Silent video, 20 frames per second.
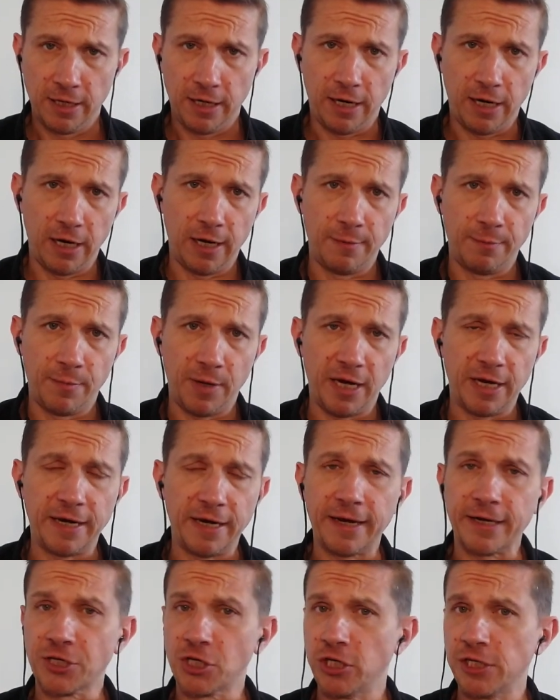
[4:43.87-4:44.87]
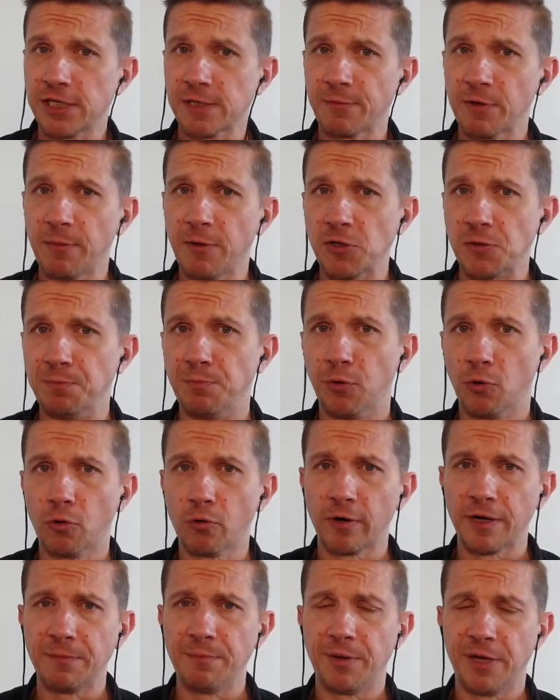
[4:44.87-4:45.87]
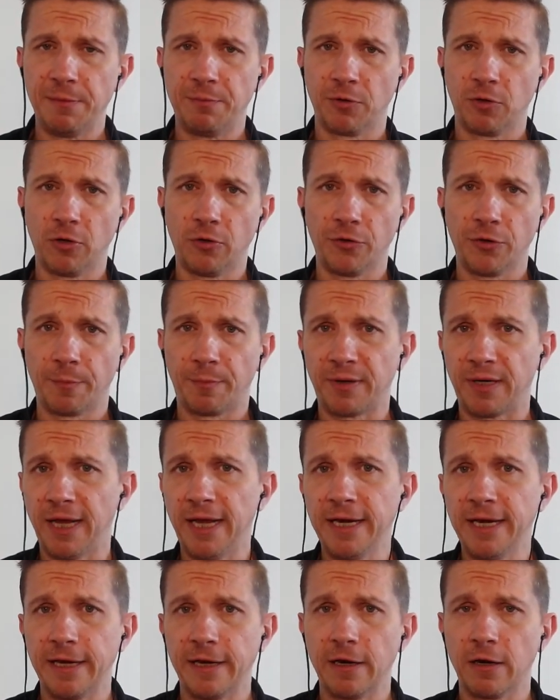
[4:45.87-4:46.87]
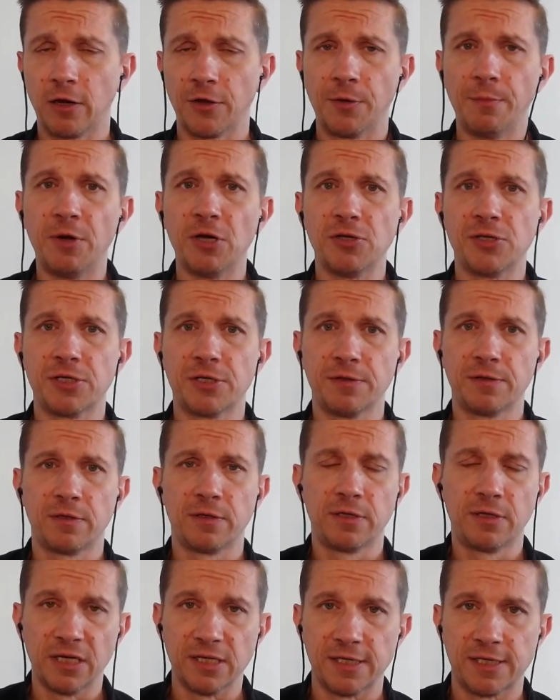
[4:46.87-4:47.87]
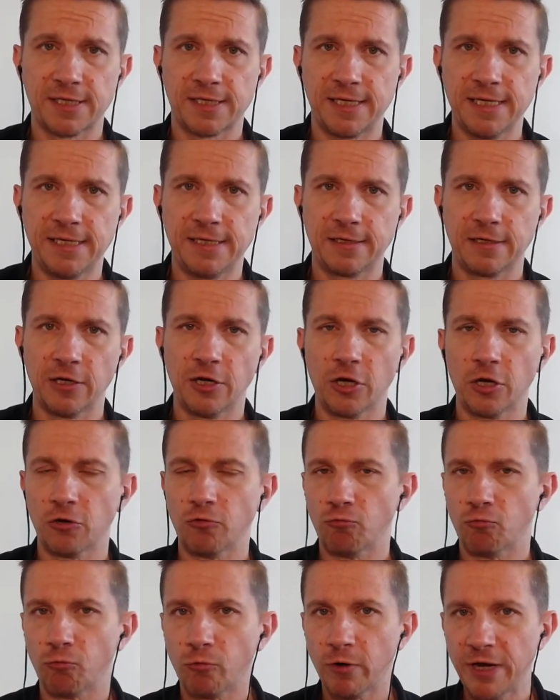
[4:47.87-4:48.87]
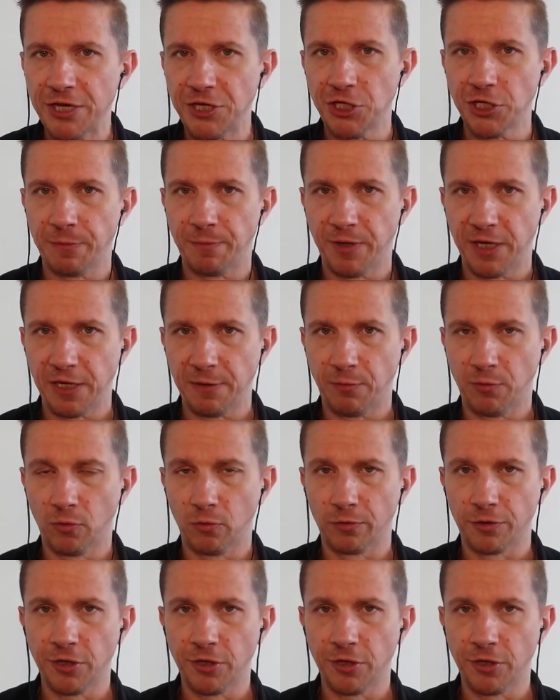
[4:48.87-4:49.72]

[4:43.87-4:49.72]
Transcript: Um, and actually, some of the most boring people on the planet are the most consistent and rigid people.